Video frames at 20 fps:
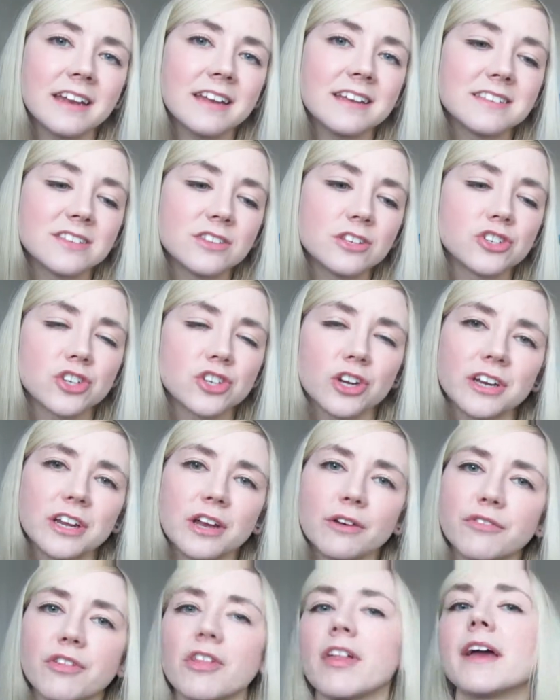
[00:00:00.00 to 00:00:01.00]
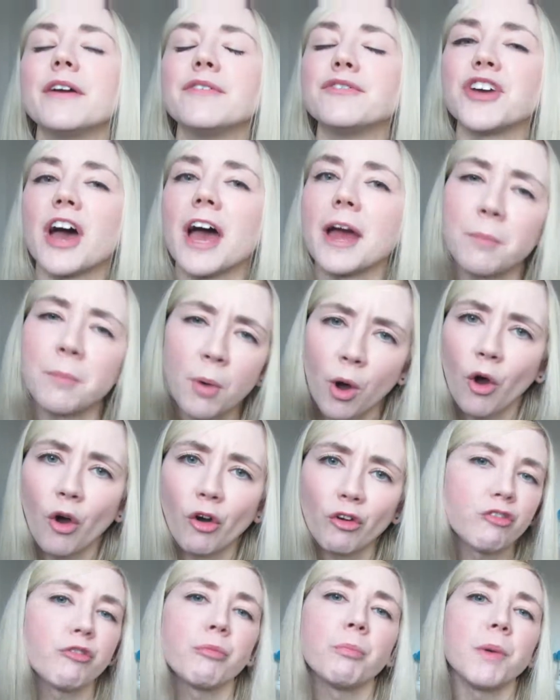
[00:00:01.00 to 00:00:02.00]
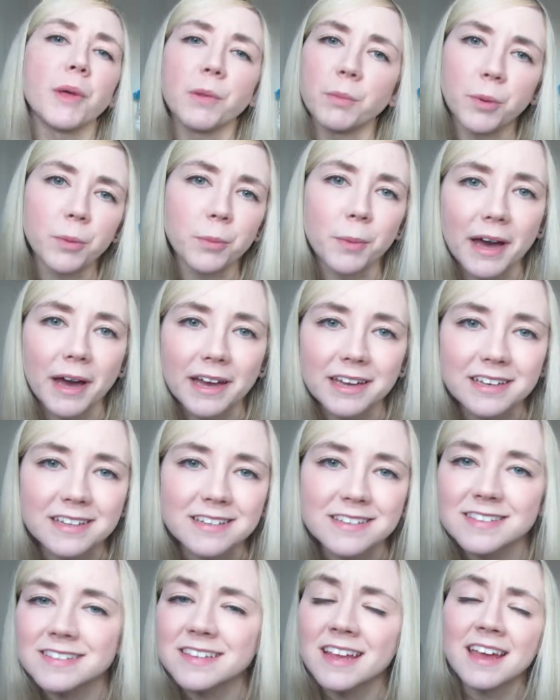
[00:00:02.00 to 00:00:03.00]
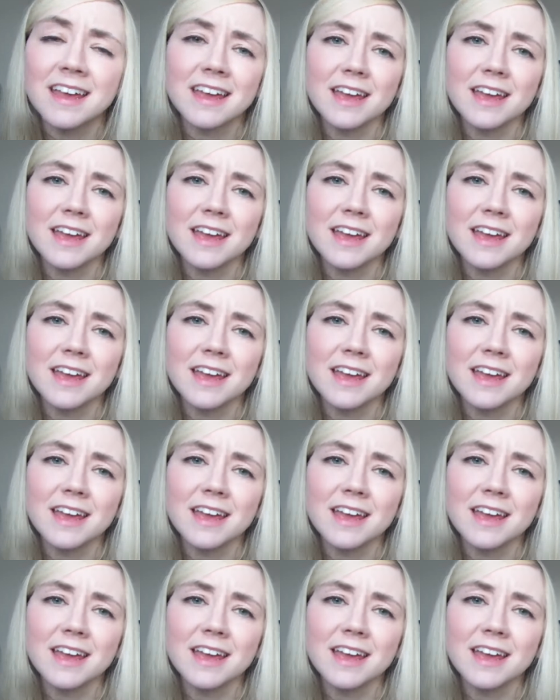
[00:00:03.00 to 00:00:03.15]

And it is the journey of the lifetime of Bilbo Baggins,